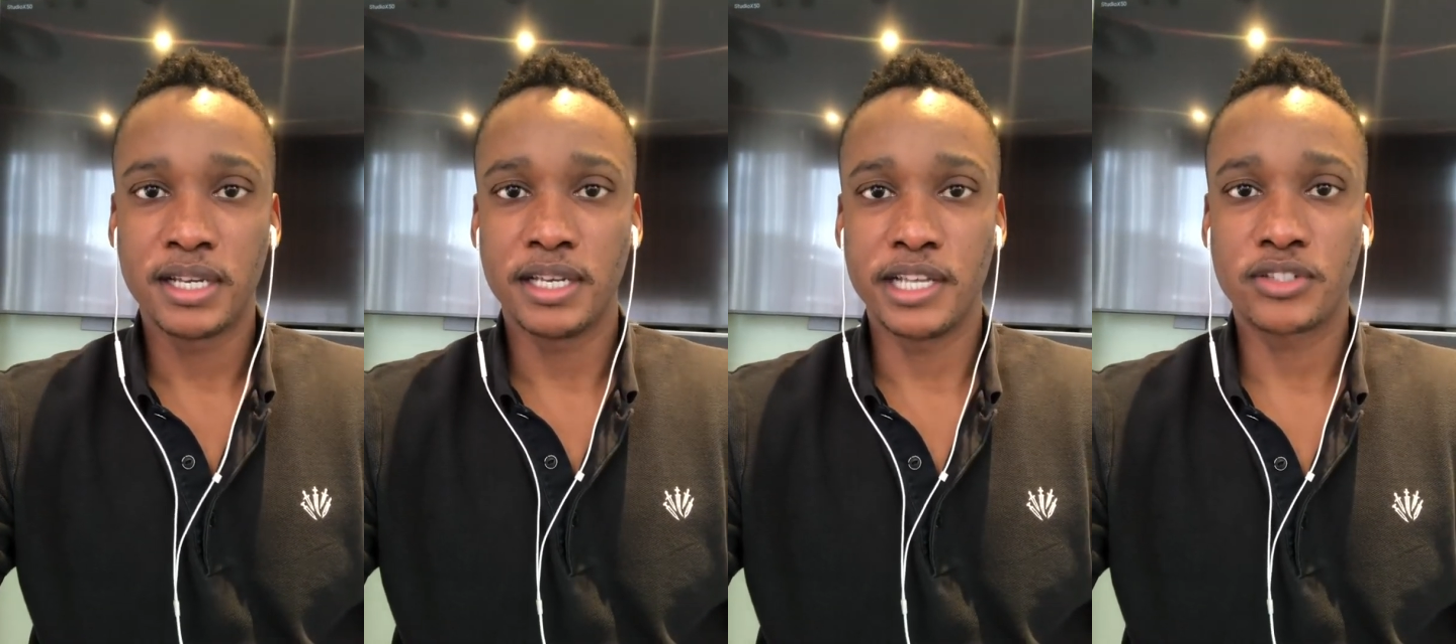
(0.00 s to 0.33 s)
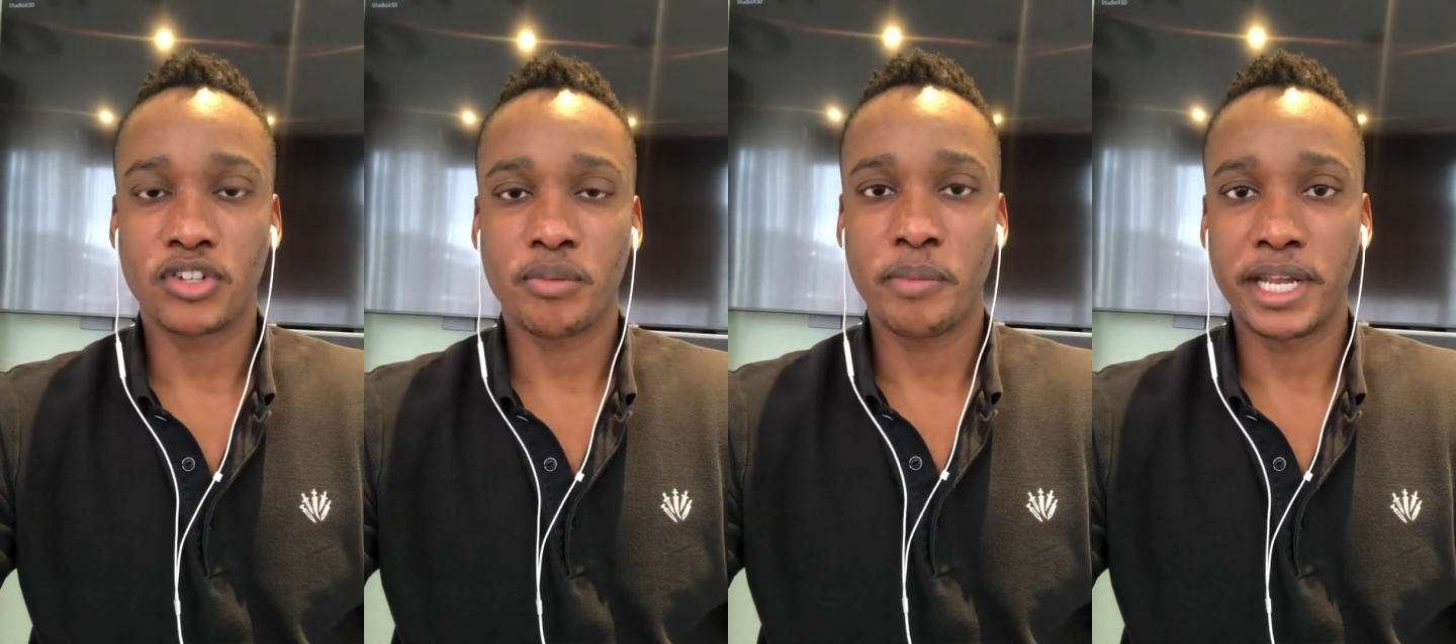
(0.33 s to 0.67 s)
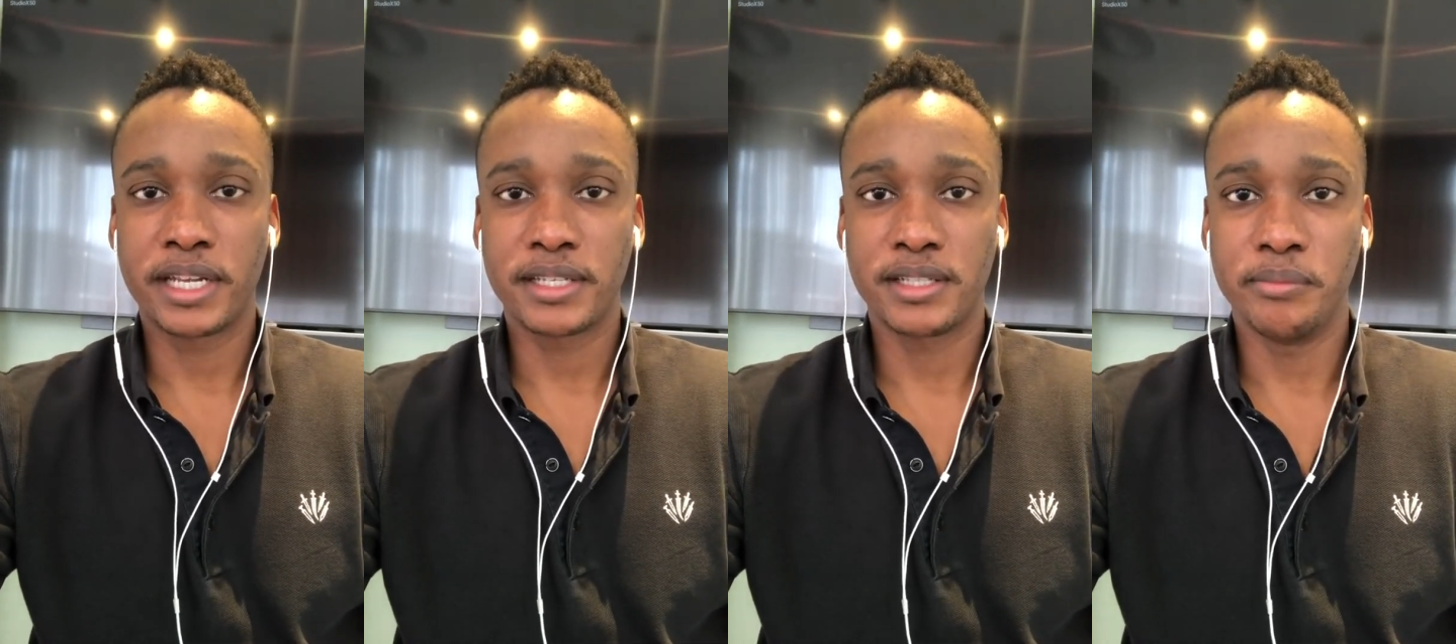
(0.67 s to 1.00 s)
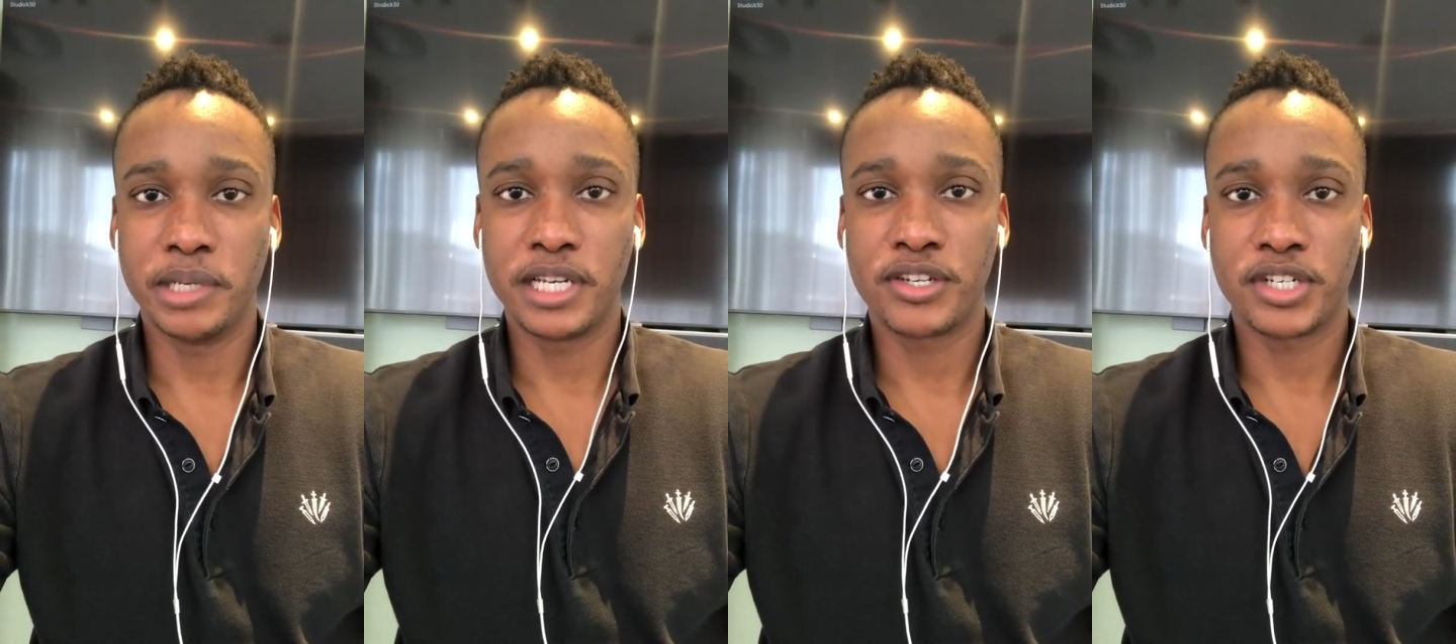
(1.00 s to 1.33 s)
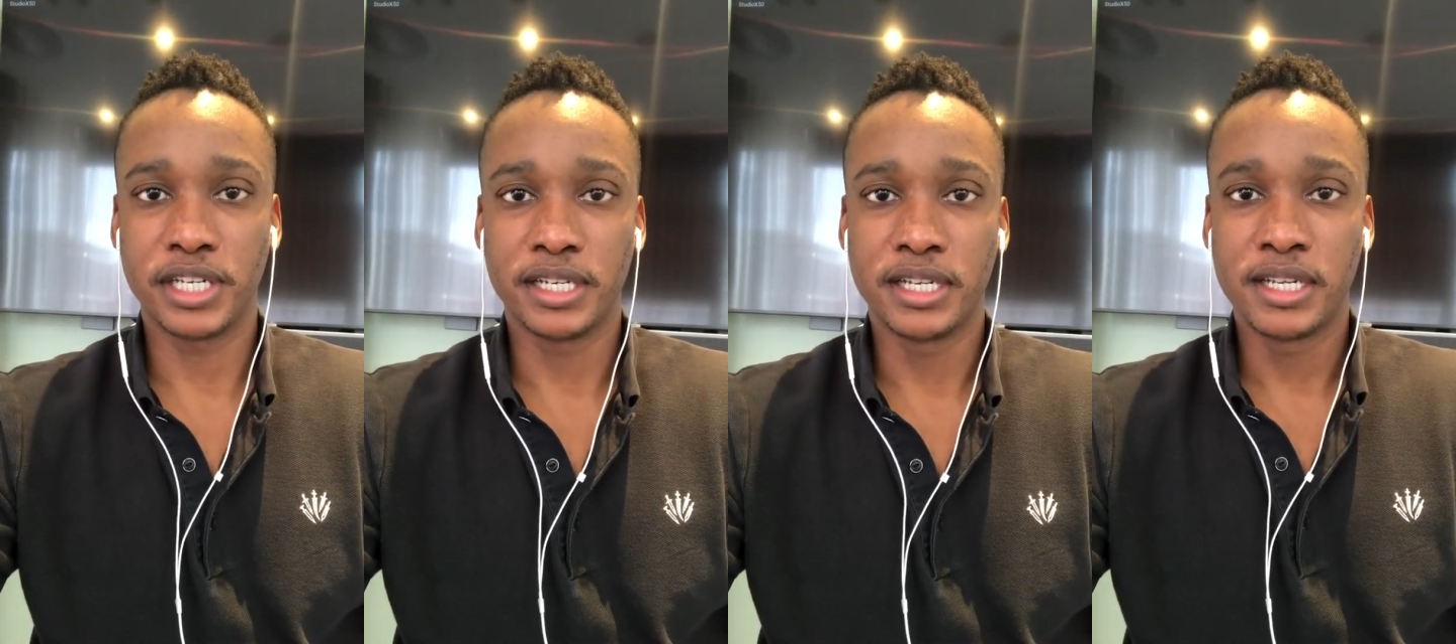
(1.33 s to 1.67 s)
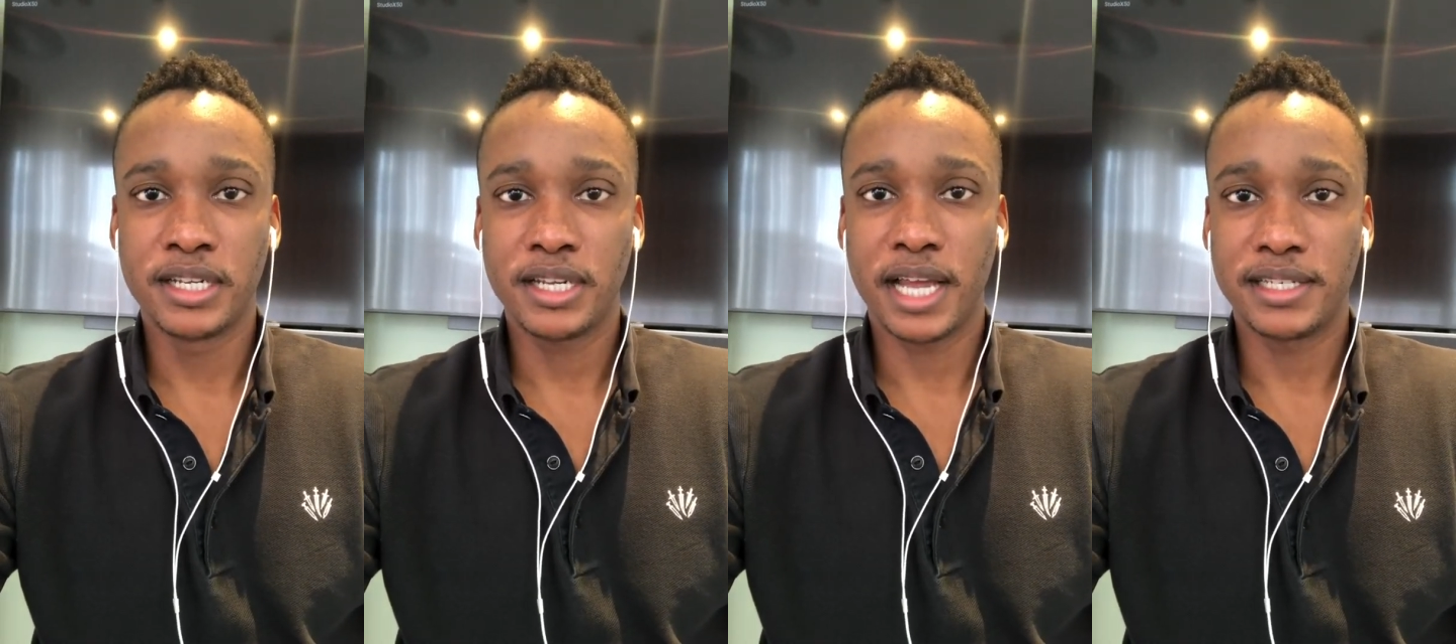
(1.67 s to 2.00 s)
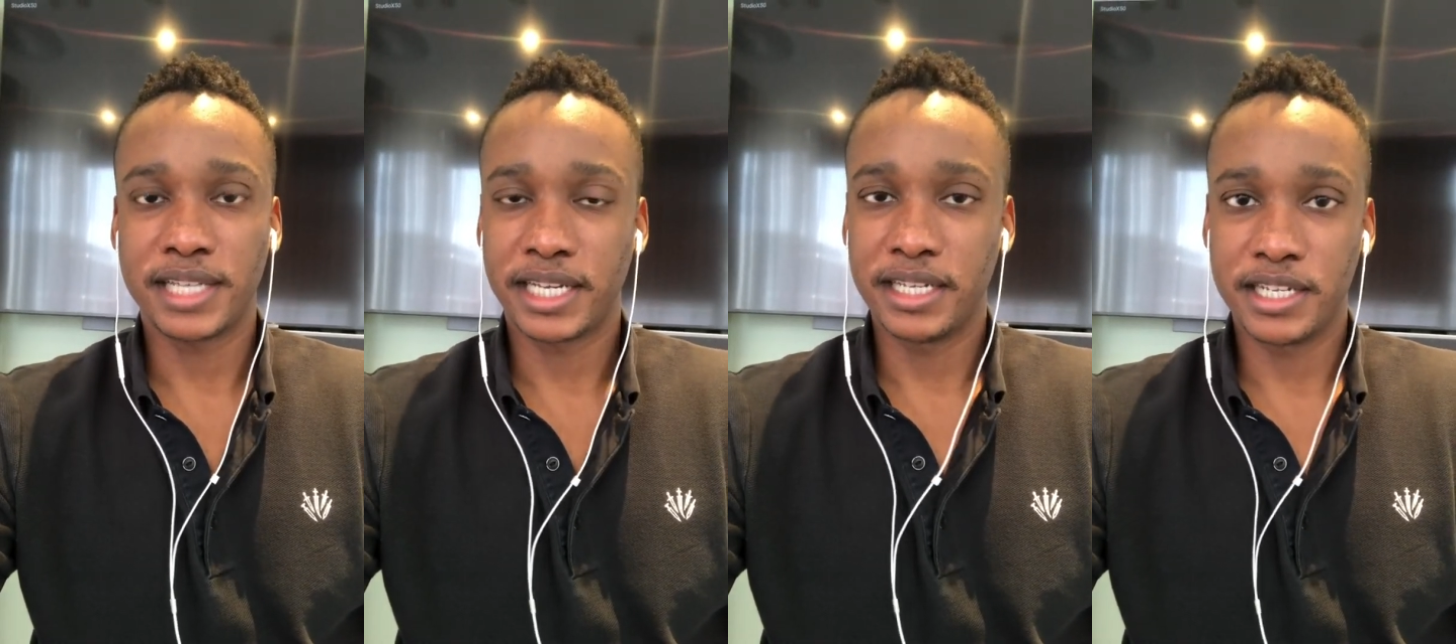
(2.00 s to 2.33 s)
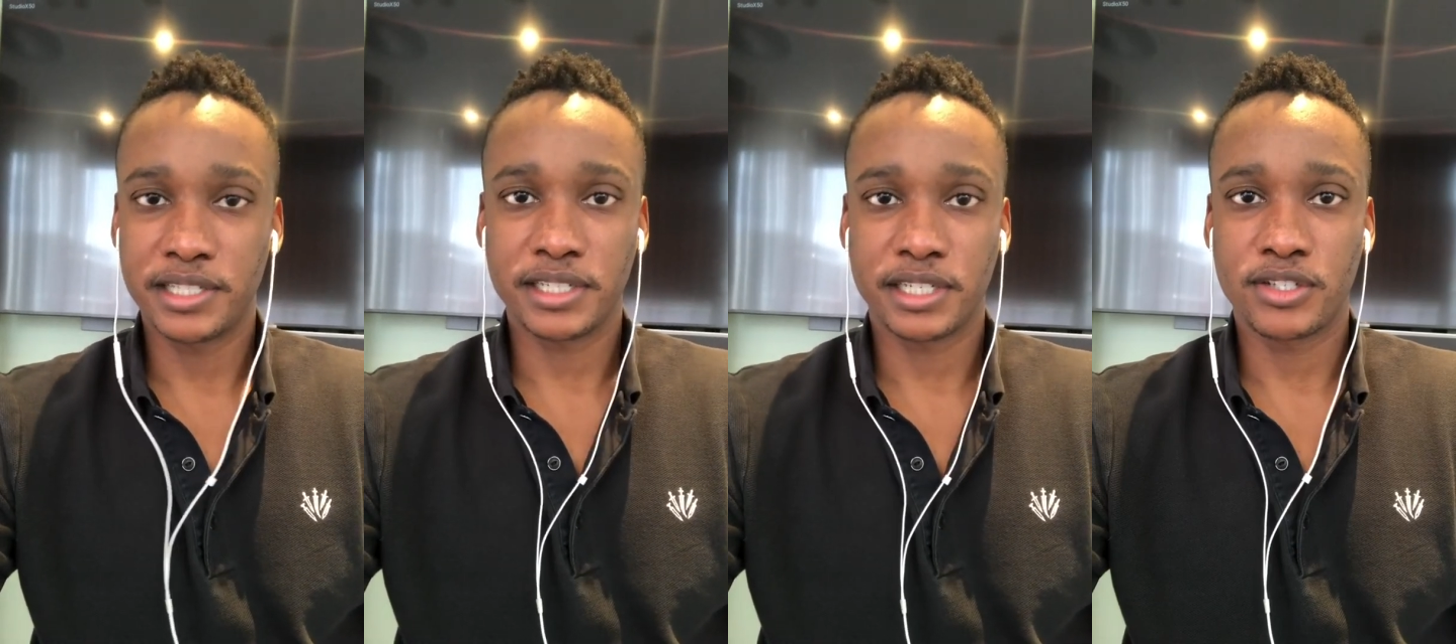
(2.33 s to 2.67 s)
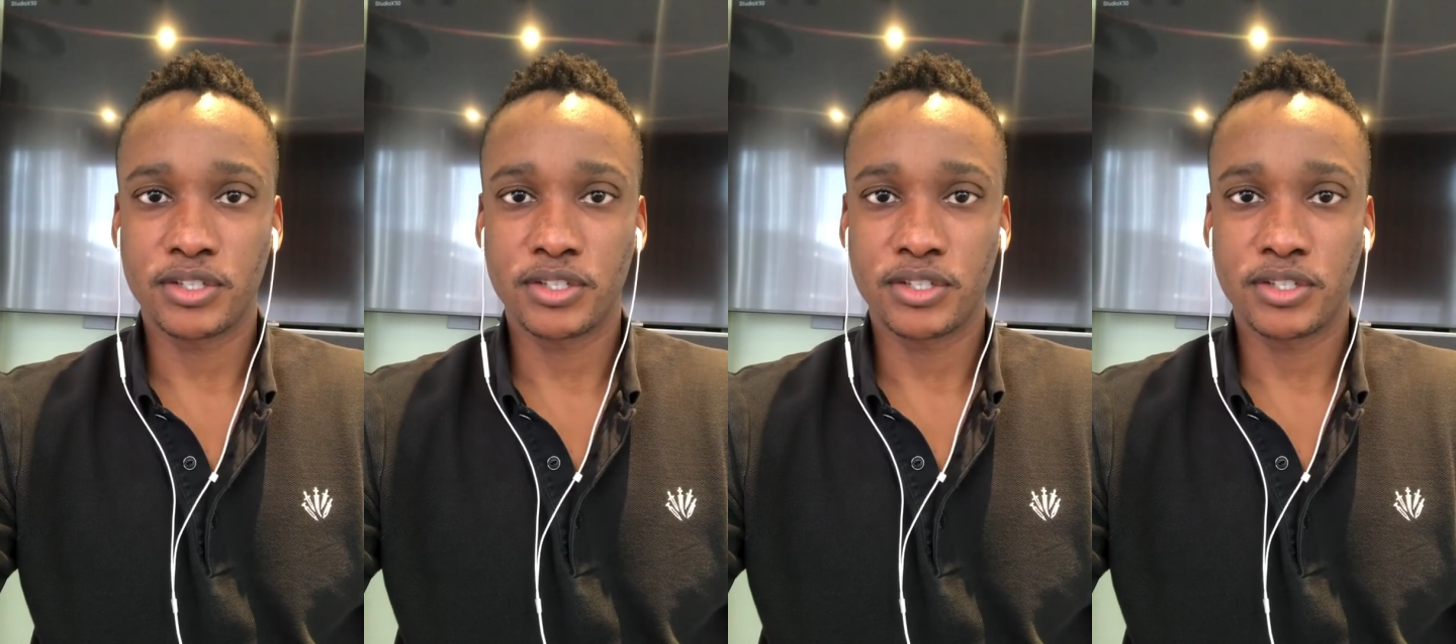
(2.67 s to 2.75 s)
let's not make the military antagonistic